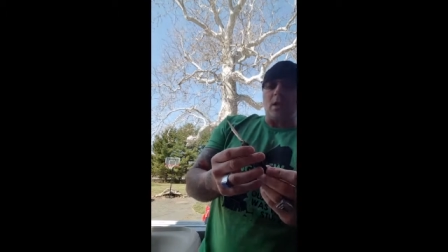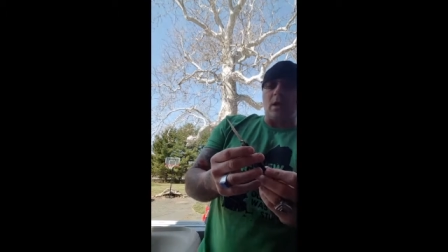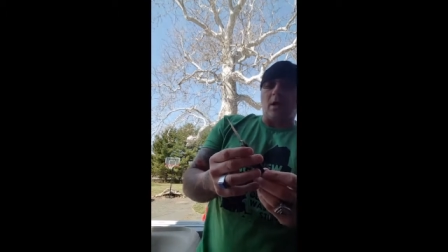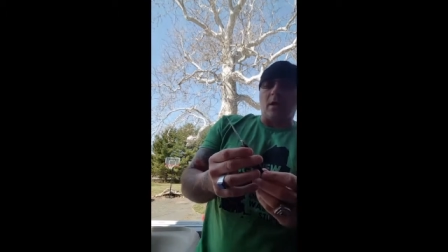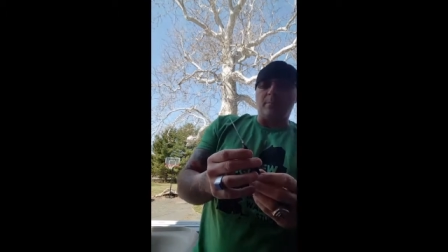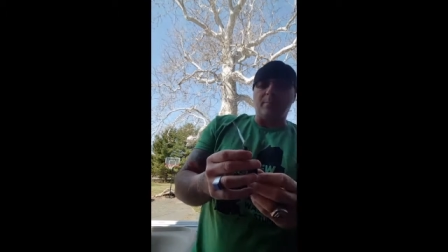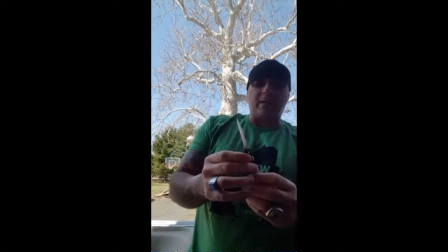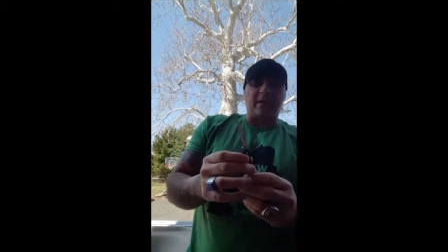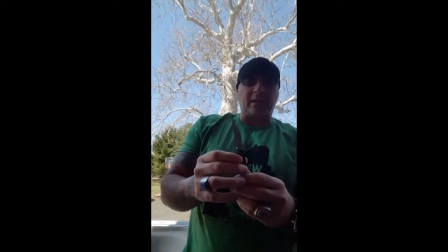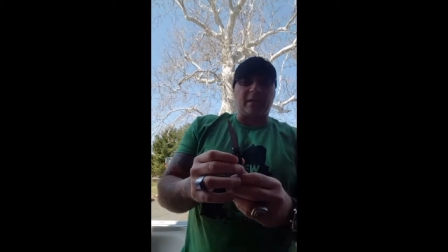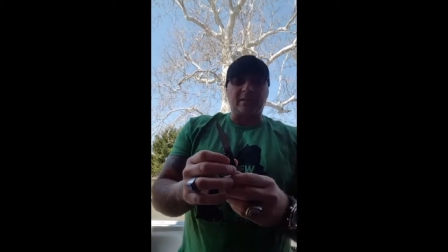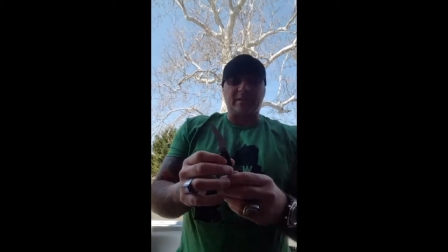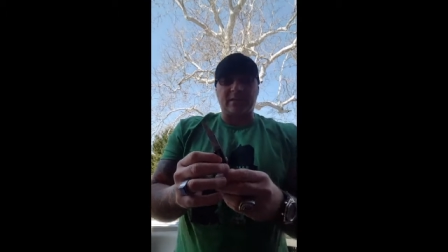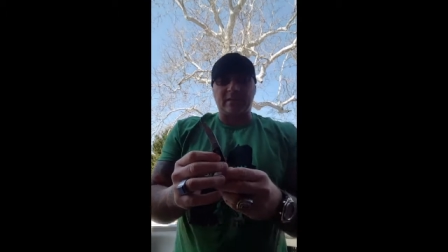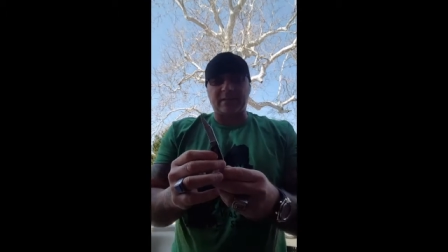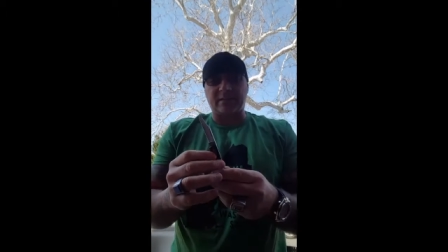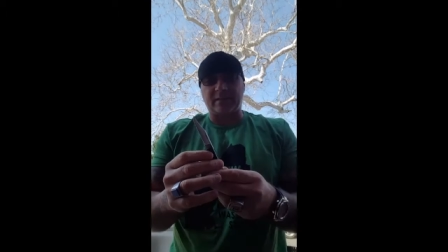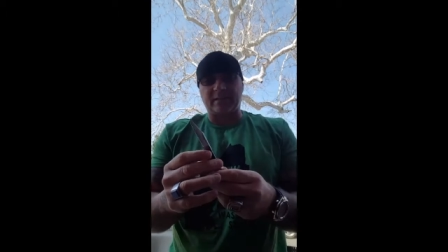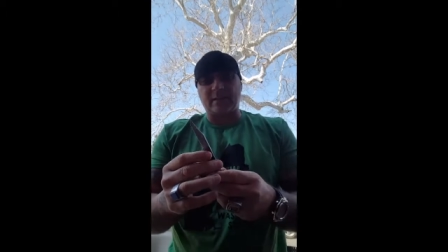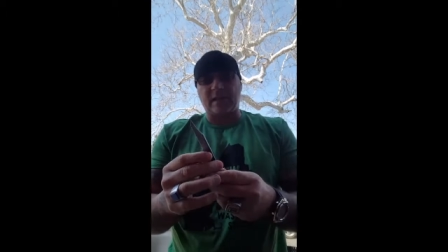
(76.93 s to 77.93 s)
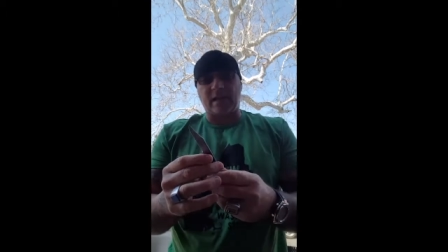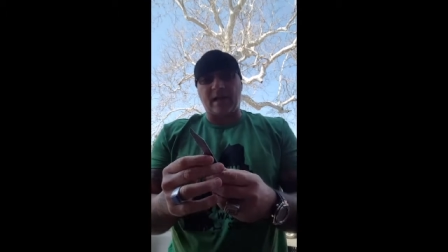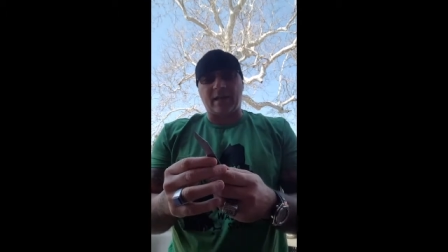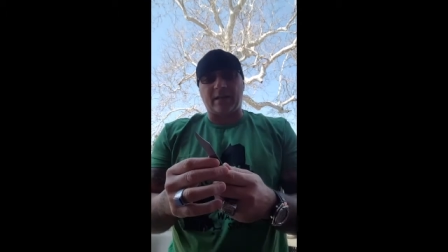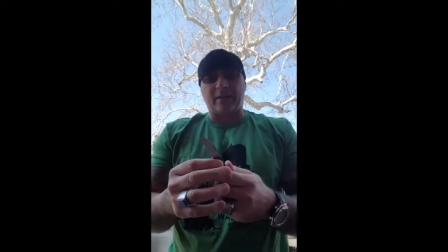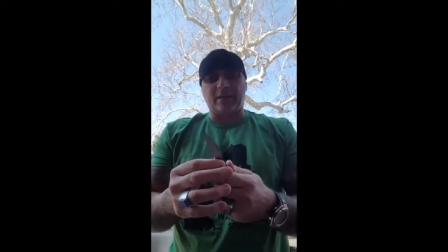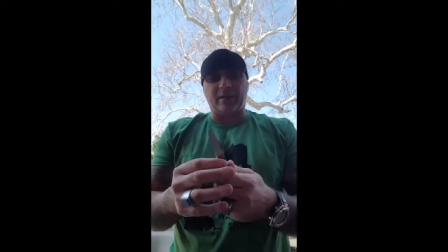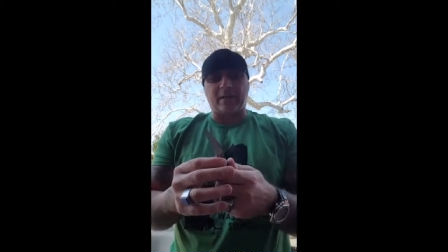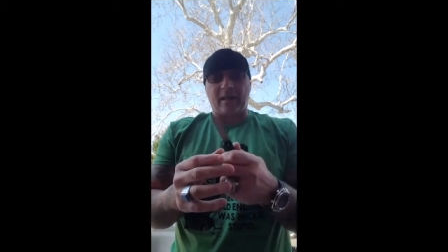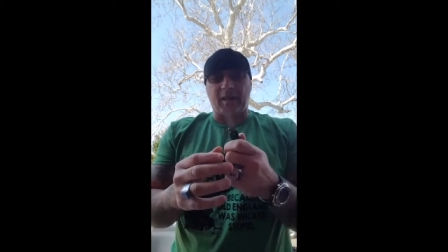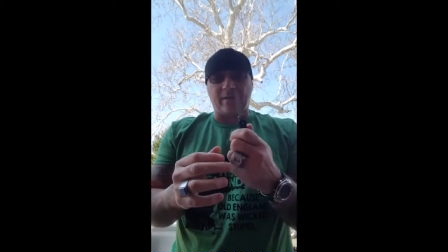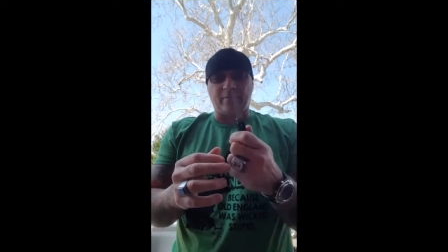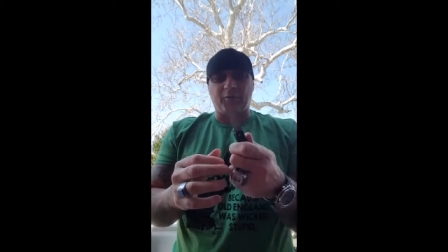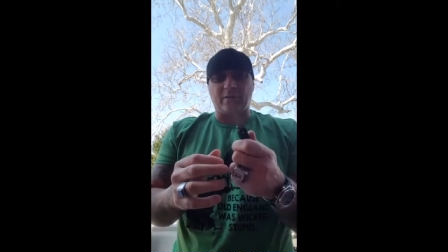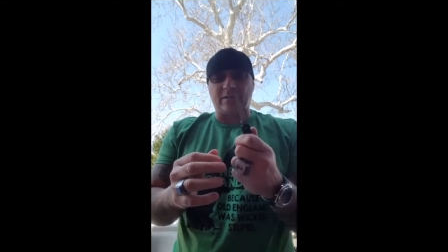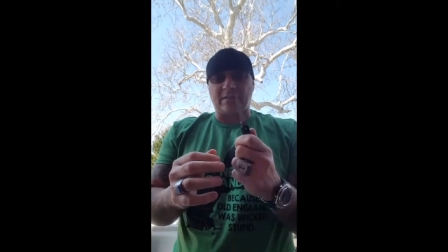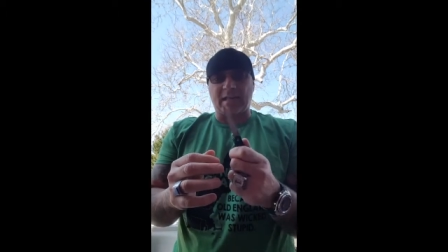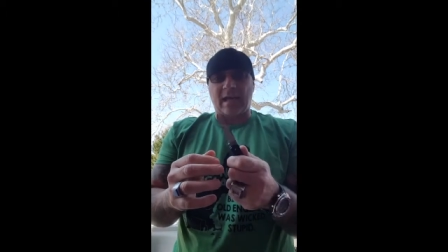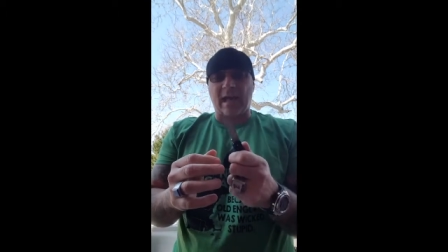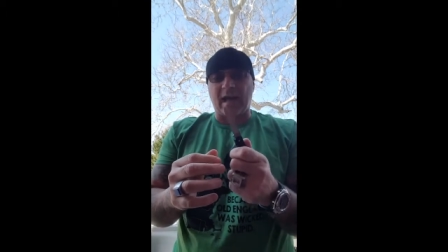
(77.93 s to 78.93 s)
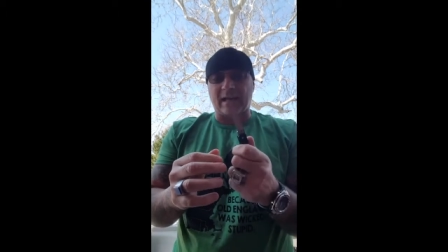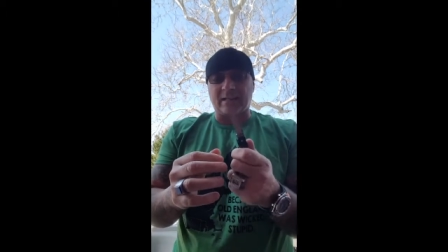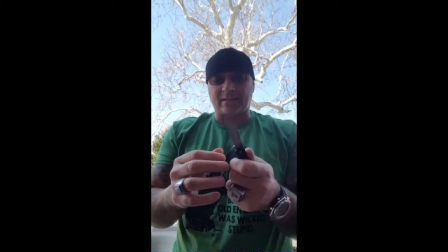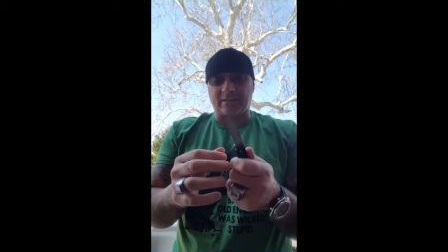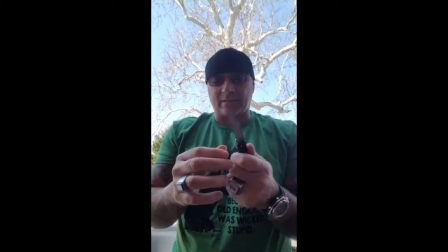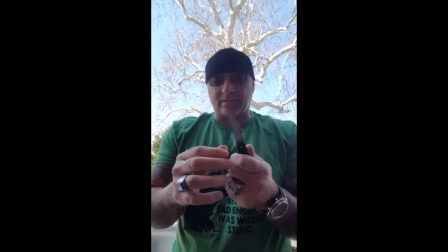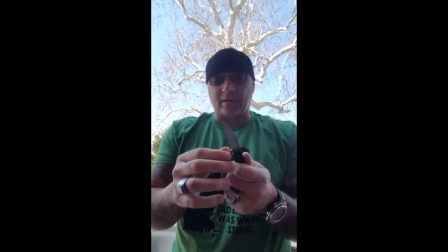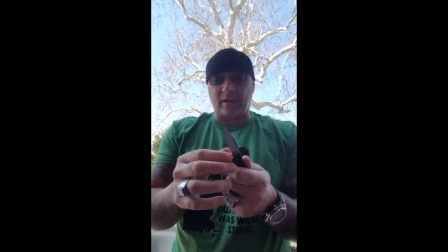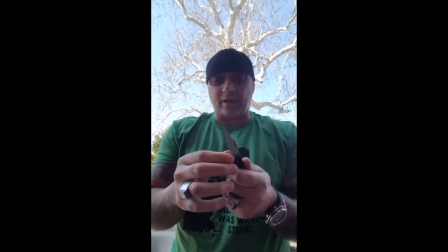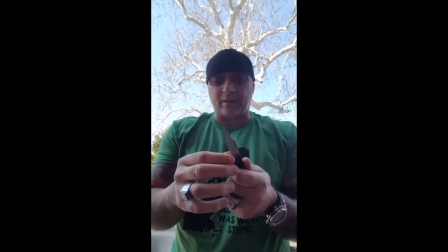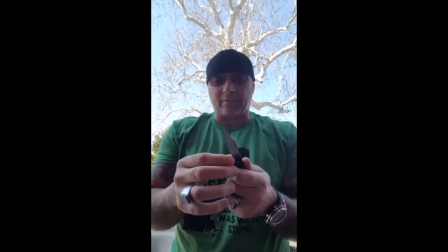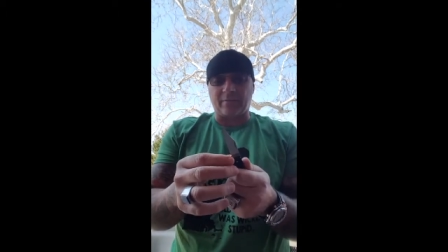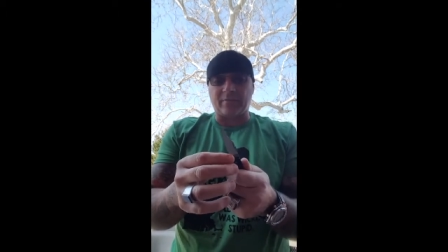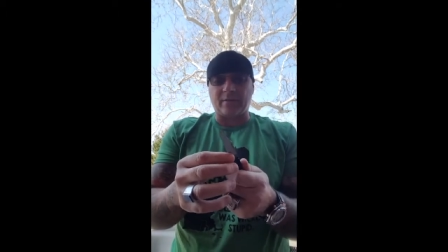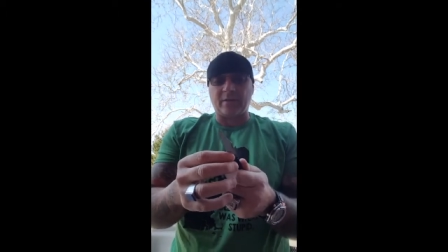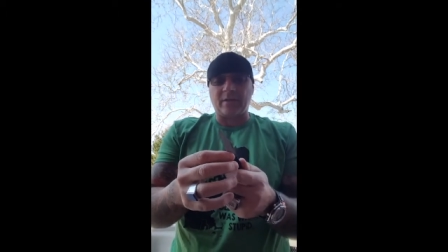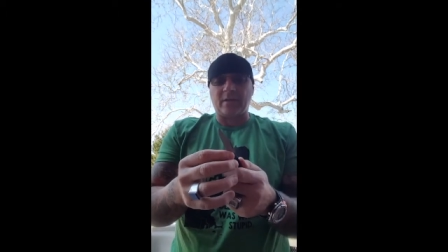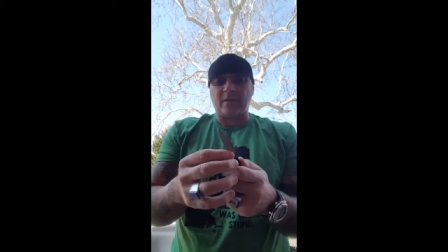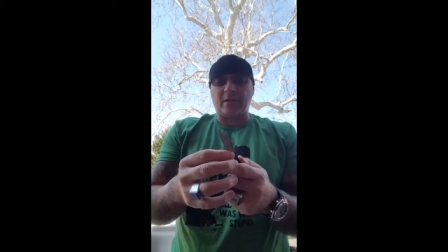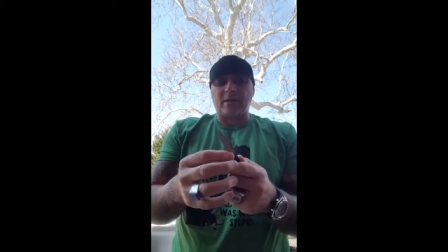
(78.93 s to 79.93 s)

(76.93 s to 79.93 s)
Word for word: Um, because this is not an every task knife.